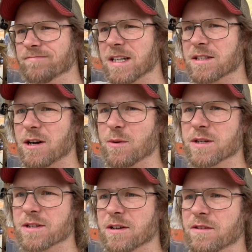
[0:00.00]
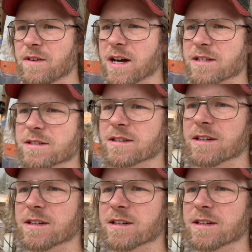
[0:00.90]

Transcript: as always, good advice.